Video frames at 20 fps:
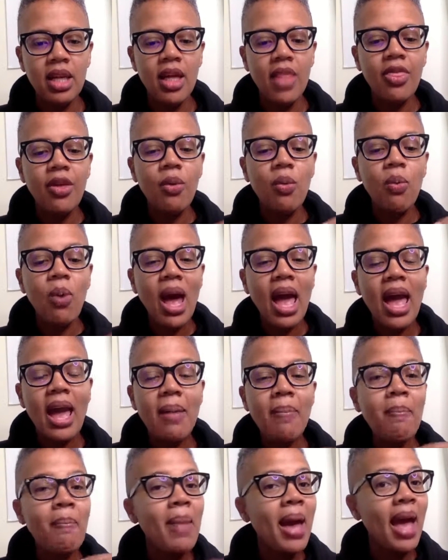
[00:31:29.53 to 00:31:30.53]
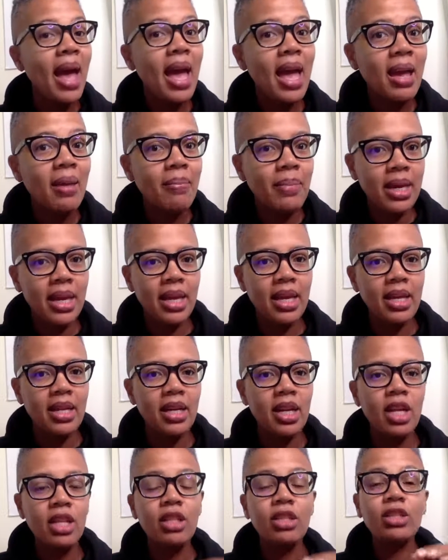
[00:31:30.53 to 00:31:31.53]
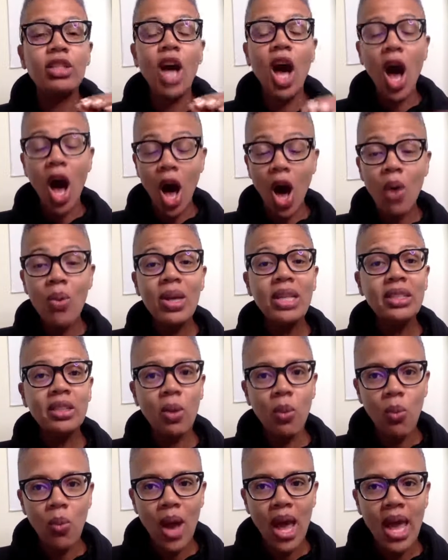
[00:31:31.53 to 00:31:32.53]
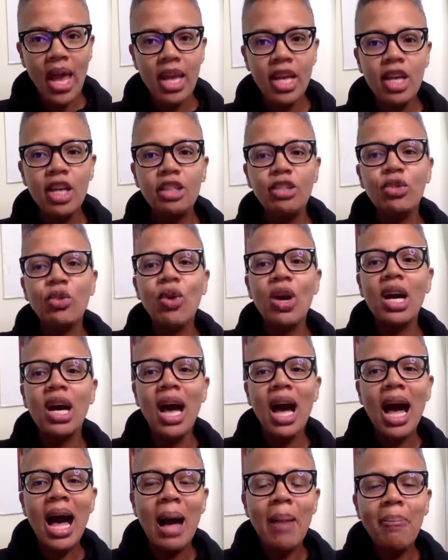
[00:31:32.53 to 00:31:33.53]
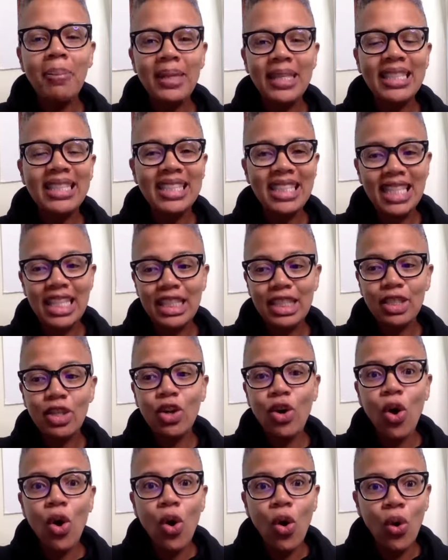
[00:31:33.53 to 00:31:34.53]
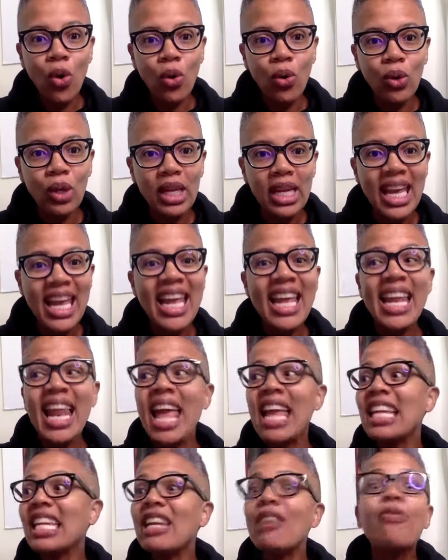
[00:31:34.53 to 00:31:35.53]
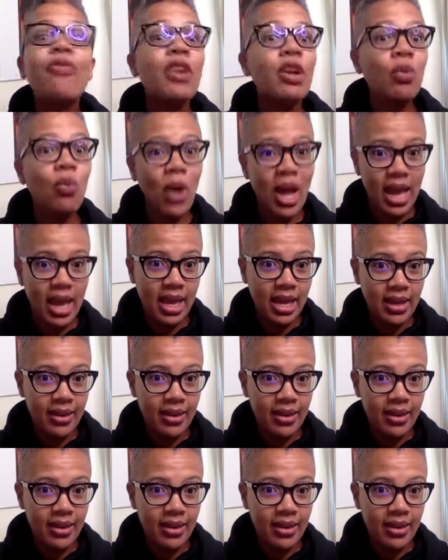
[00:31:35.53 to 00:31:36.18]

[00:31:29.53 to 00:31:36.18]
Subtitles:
The way may mean there's always a way to accomplish this goal in a different way.